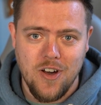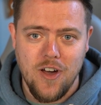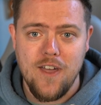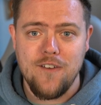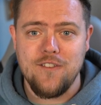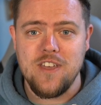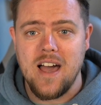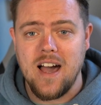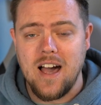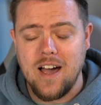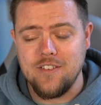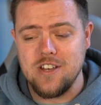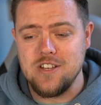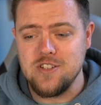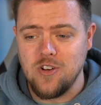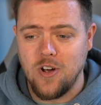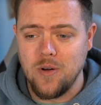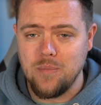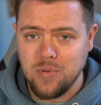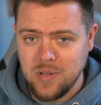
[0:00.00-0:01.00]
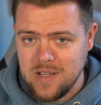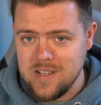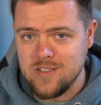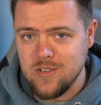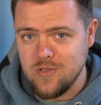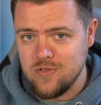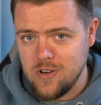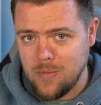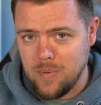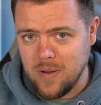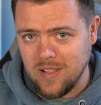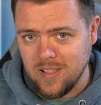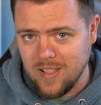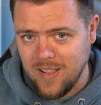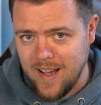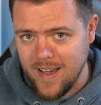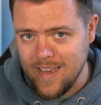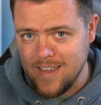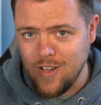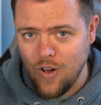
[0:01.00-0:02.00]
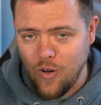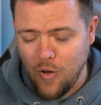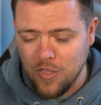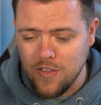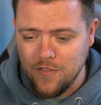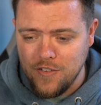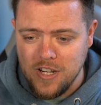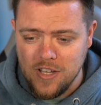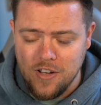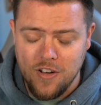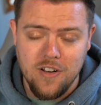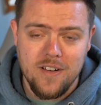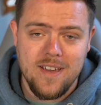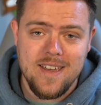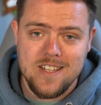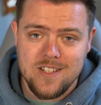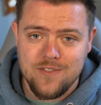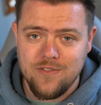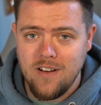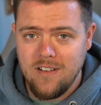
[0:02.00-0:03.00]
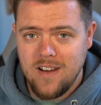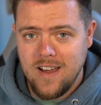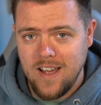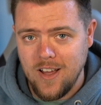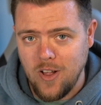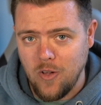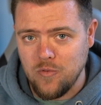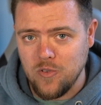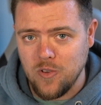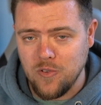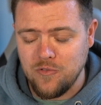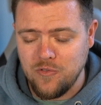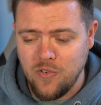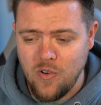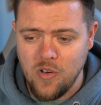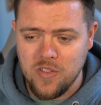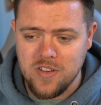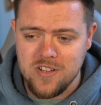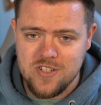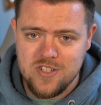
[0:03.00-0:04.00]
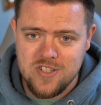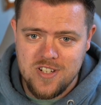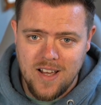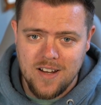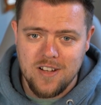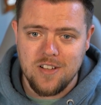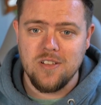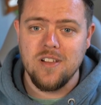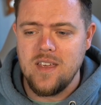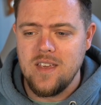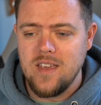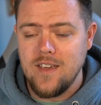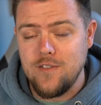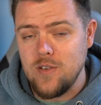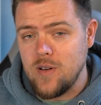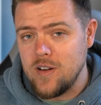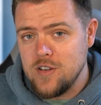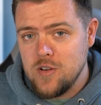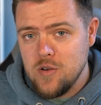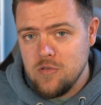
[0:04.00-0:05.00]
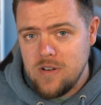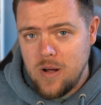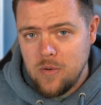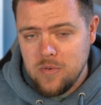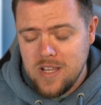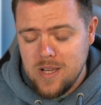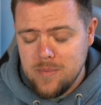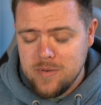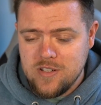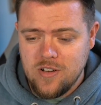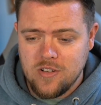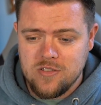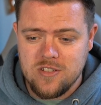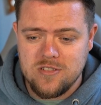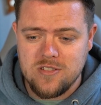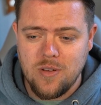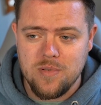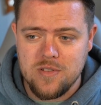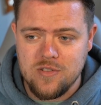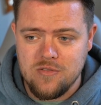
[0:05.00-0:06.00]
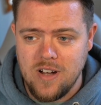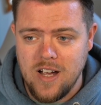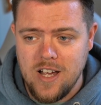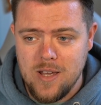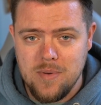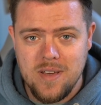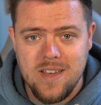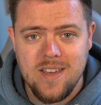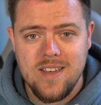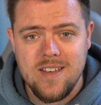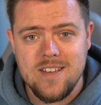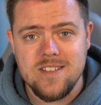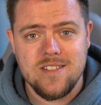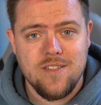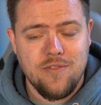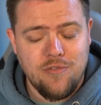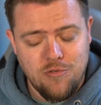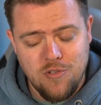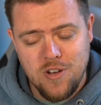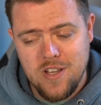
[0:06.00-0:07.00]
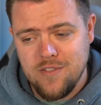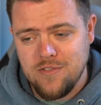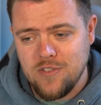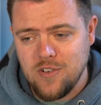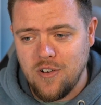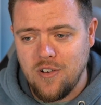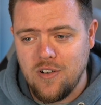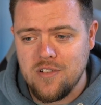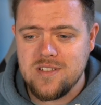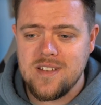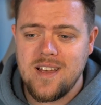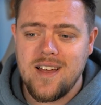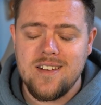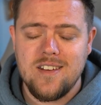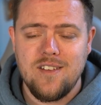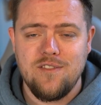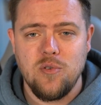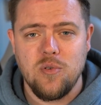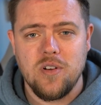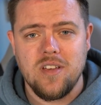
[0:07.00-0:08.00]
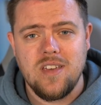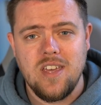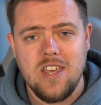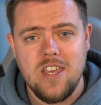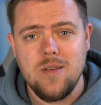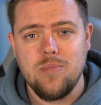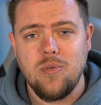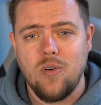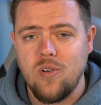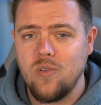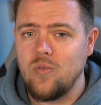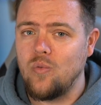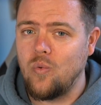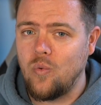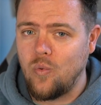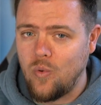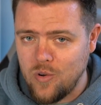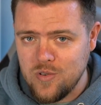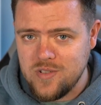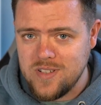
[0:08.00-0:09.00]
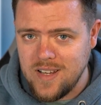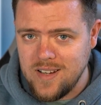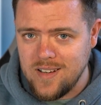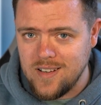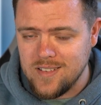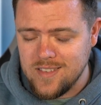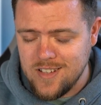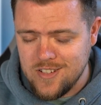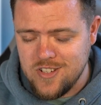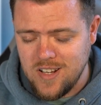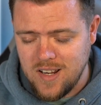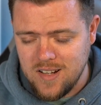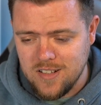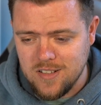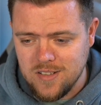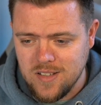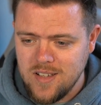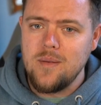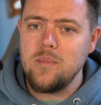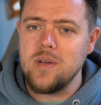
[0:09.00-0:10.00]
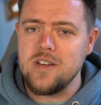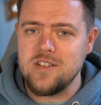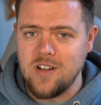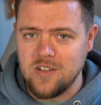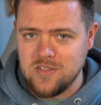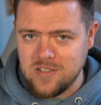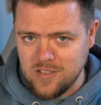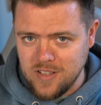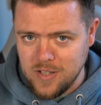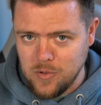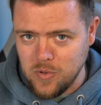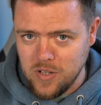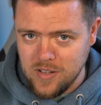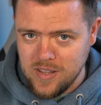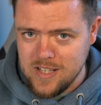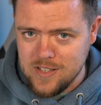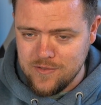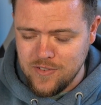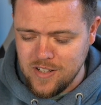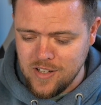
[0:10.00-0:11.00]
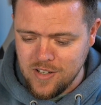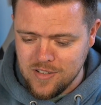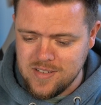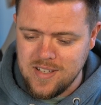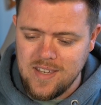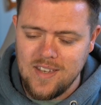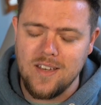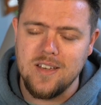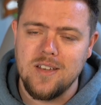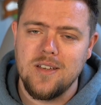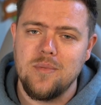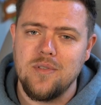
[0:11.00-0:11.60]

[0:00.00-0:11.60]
If you have enjoyed, please do drop a like on the video. It's very helpful for the channel. If you're new around here, be sure to subscribe. It is free, of course. And if you want to keep on watching the channel, be sure to click one of these videos here.